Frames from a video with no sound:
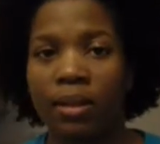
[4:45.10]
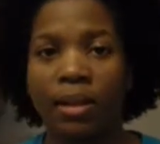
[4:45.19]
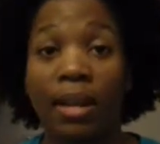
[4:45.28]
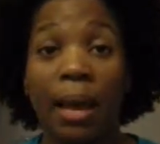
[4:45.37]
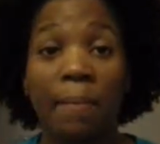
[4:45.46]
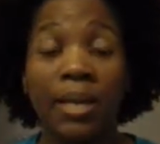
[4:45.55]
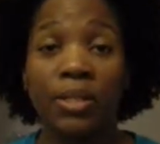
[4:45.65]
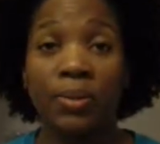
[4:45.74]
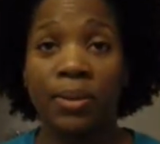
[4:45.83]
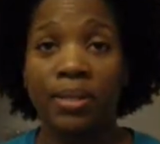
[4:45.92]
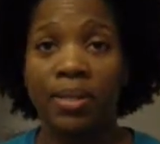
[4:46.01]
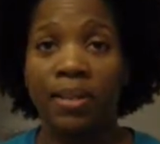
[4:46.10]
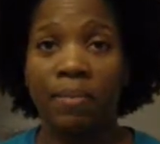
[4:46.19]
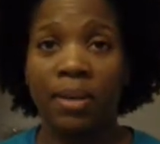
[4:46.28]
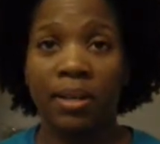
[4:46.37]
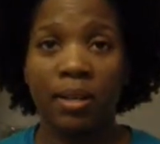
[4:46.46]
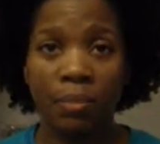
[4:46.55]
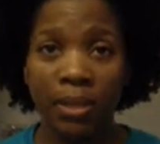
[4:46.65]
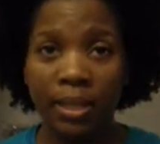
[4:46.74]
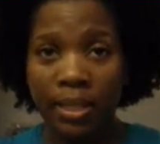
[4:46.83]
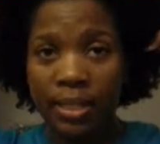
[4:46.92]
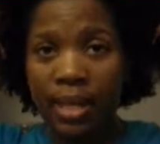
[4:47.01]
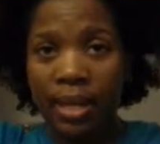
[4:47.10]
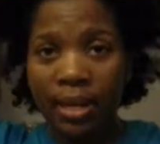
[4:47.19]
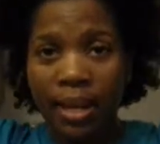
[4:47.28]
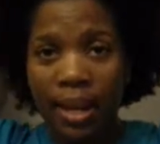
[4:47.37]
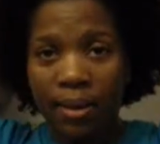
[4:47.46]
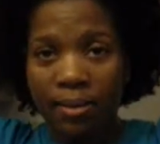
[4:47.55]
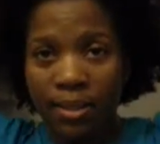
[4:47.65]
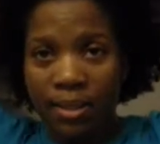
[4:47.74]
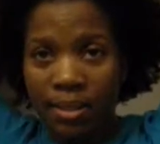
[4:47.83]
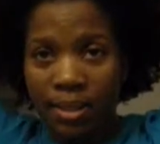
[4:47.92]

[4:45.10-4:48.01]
And now my twists have been completely taken out,